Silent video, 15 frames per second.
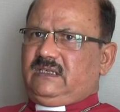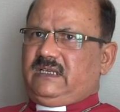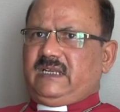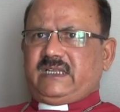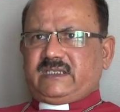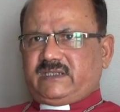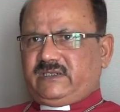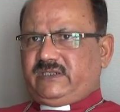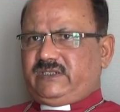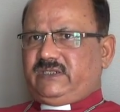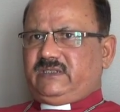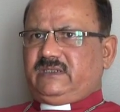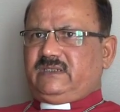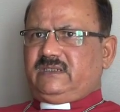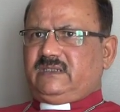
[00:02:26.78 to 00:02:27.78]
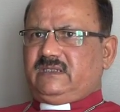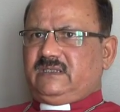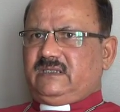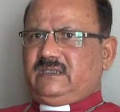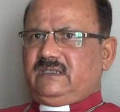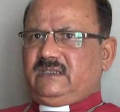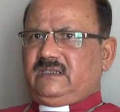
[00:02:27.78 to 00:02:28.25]
and as Christians
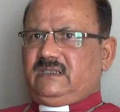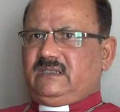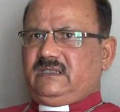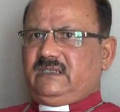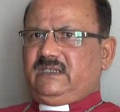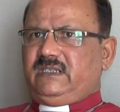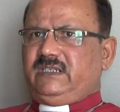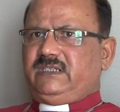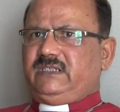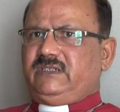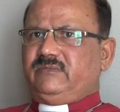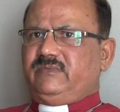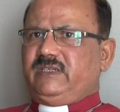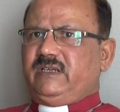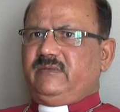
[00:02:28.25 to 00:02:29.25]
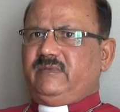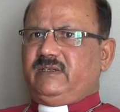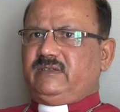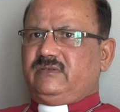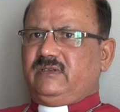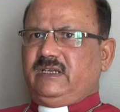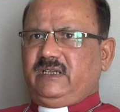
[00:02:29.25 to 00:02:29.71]
need to be
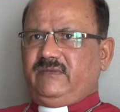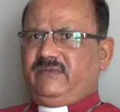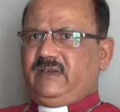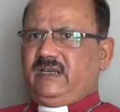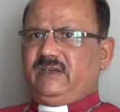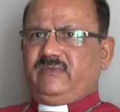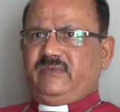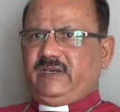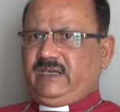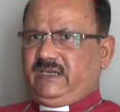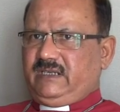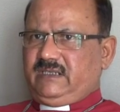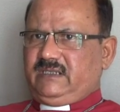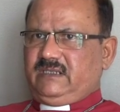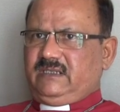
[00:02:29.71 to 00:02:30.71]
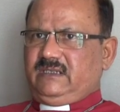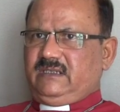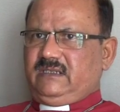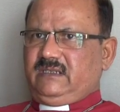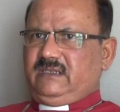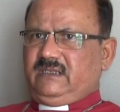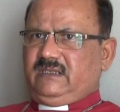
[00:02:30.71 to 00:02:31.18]
able to live and witness
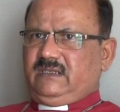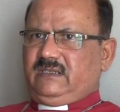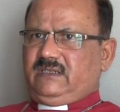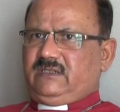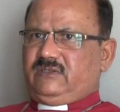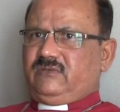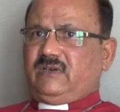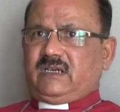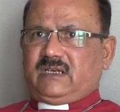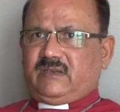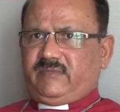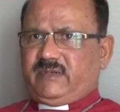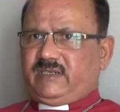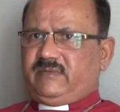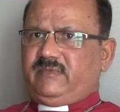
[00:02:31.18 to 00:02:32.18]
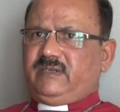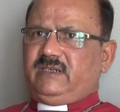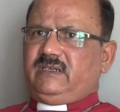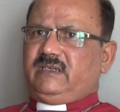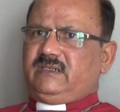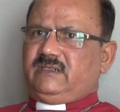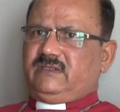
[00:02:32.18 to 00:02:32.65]
to our
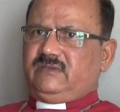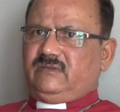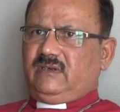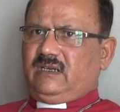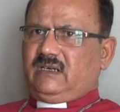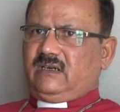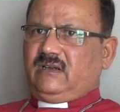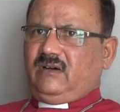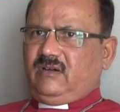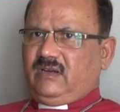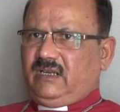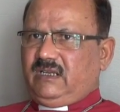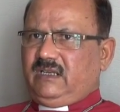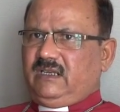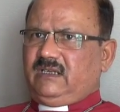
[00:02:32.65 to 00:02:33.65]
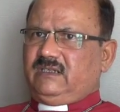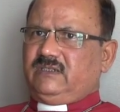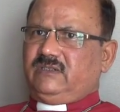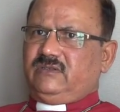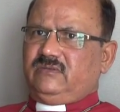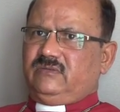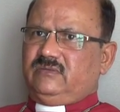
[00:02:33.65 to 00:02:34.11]
commitment and to our calling
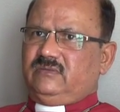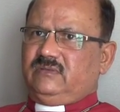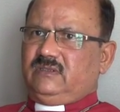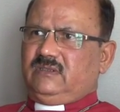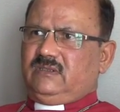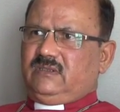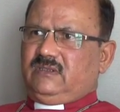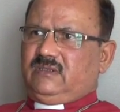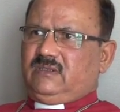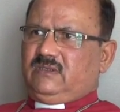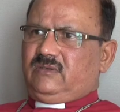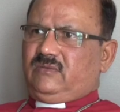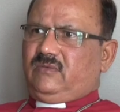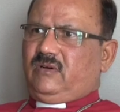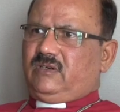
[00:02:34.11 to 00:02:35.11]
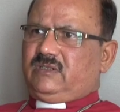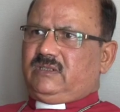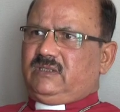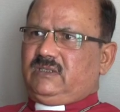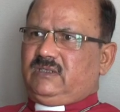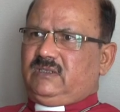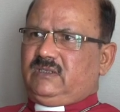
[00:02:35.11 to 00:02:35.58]
and to
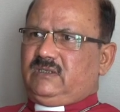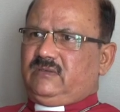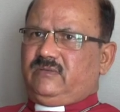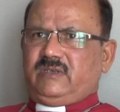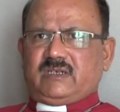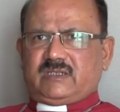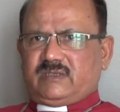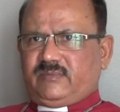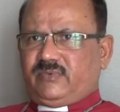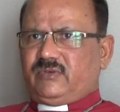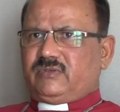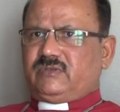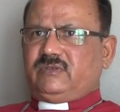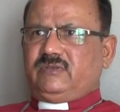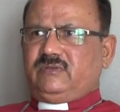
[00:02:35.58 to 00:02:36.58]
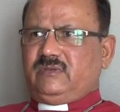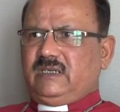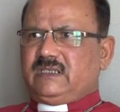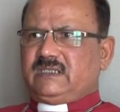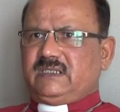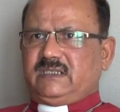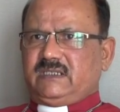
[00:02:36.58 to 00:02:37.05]
what we are supposed to do
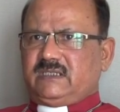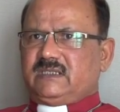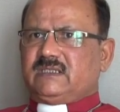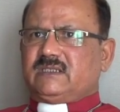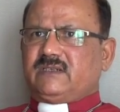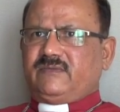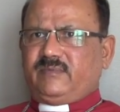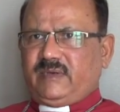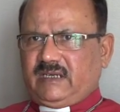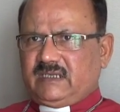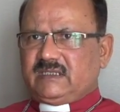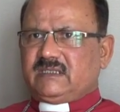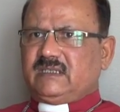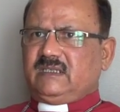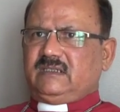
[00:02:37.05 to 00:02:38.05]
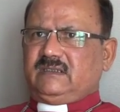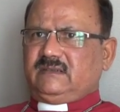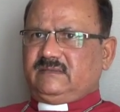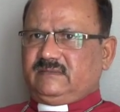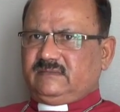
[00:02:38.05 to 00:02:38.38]
as citizens of Pakistan.